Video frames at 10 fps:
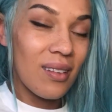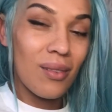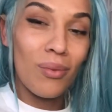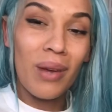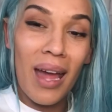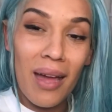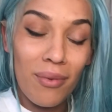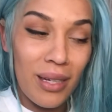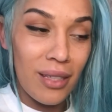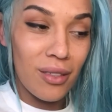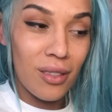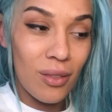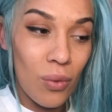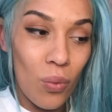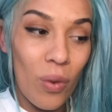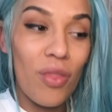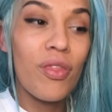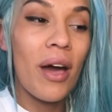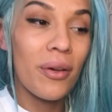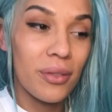when I reach
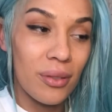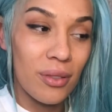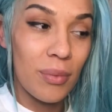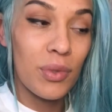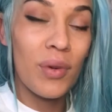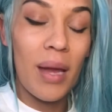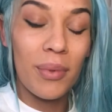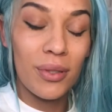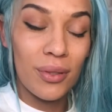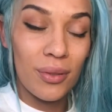1,000 subscribers.